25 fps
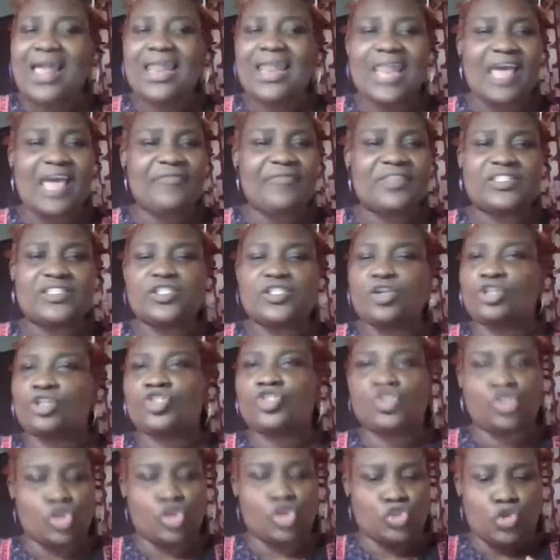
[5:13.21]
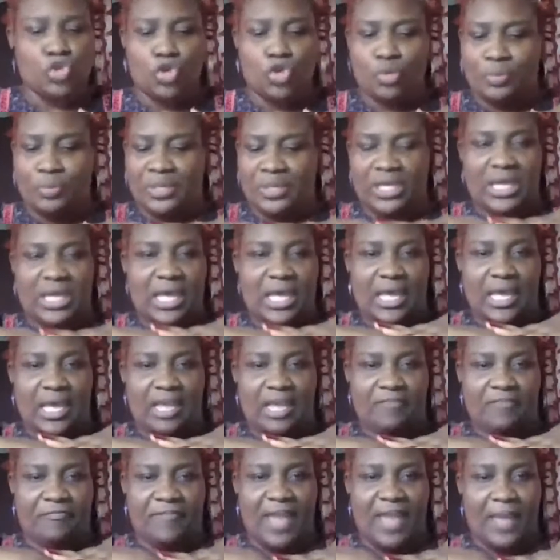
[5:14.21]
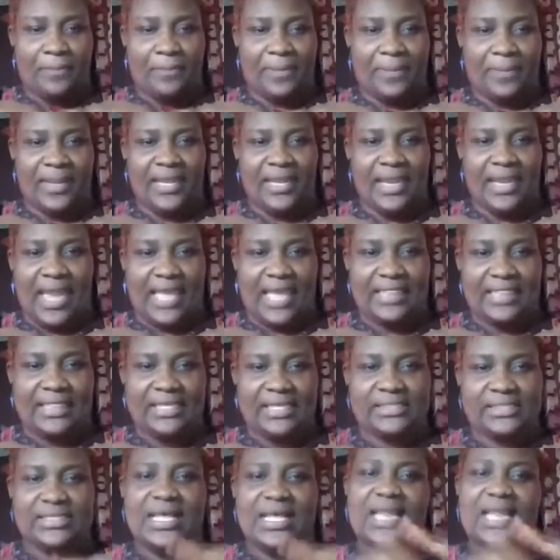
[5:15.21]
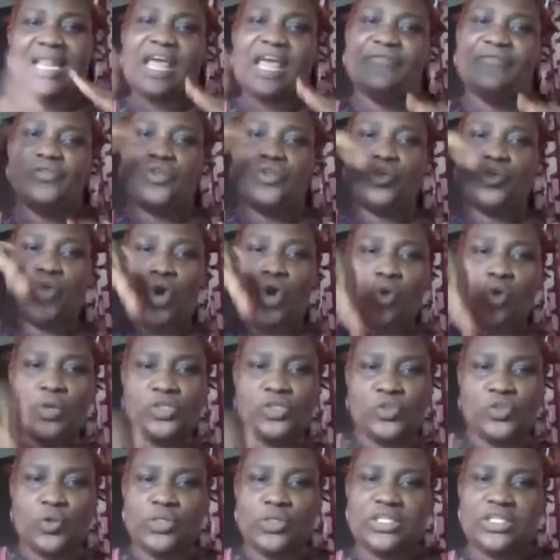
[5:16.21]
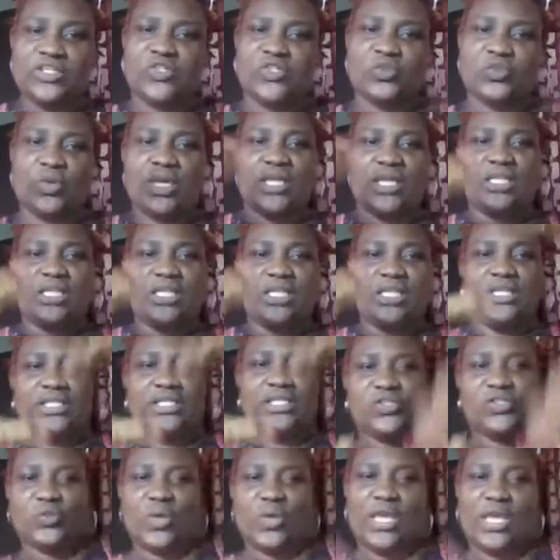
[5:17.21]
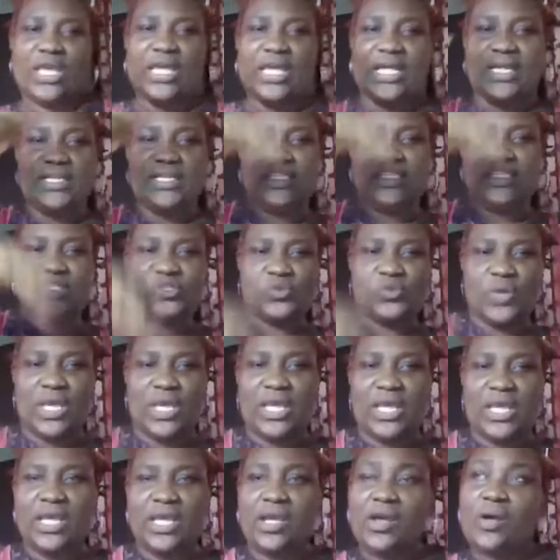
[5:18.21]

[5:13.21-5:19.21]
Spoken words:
Life is not just going to be a flat plane like this. Life is going to always go this way, this way, this way.